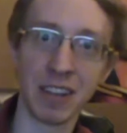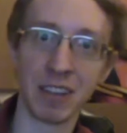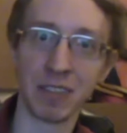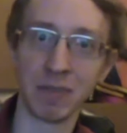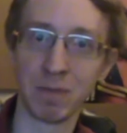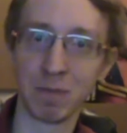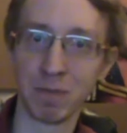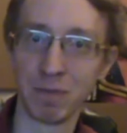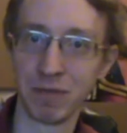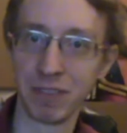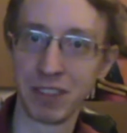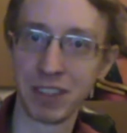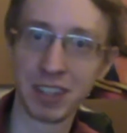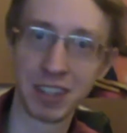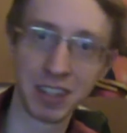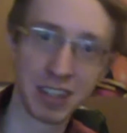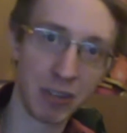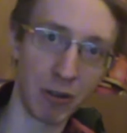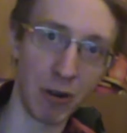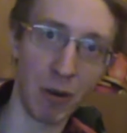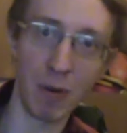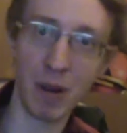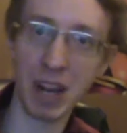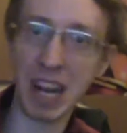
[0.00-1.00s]
and they're
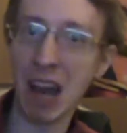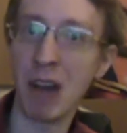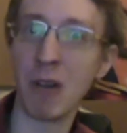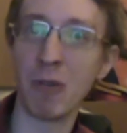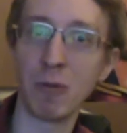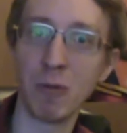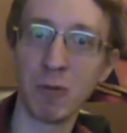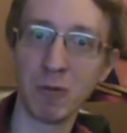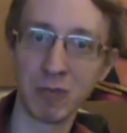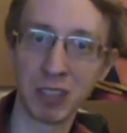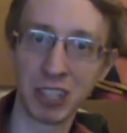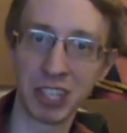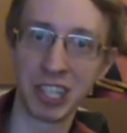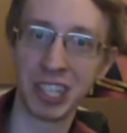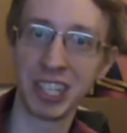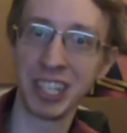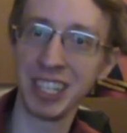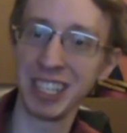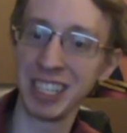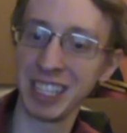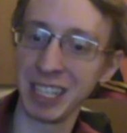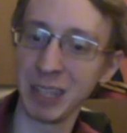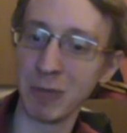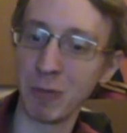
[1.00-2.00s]
throwing out
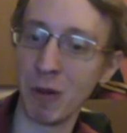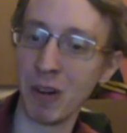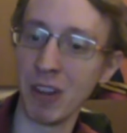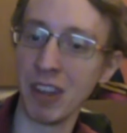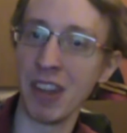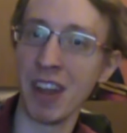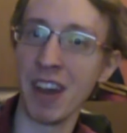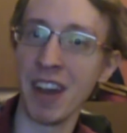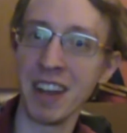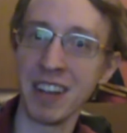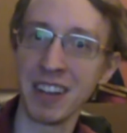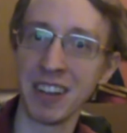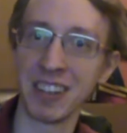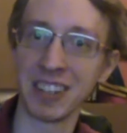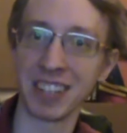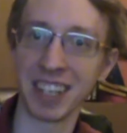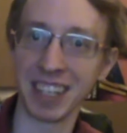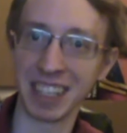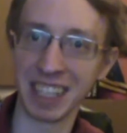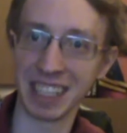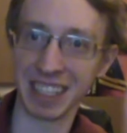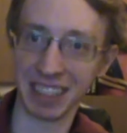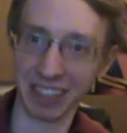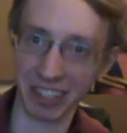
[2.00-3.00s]
cheesy one-liners
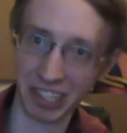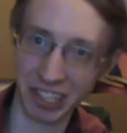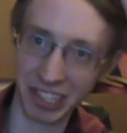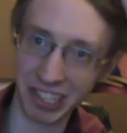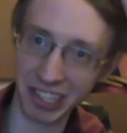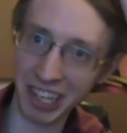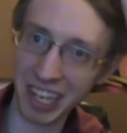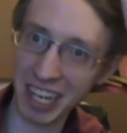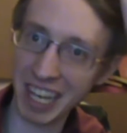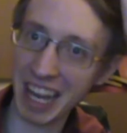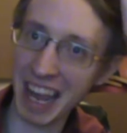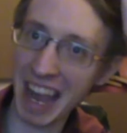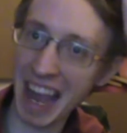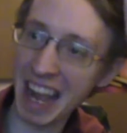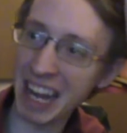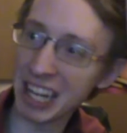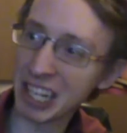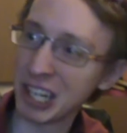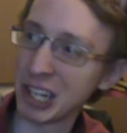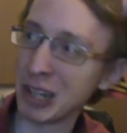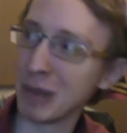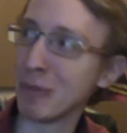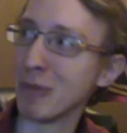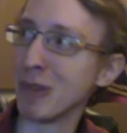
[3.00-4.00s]
like it's a shitty
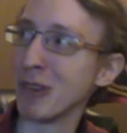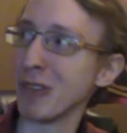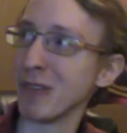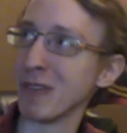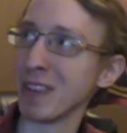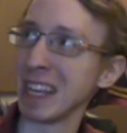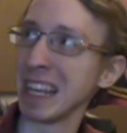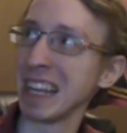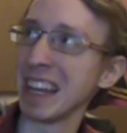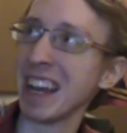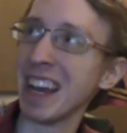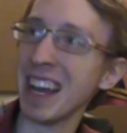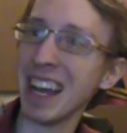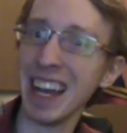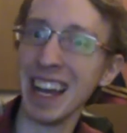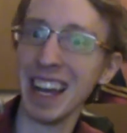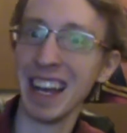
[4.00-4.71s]
action movie.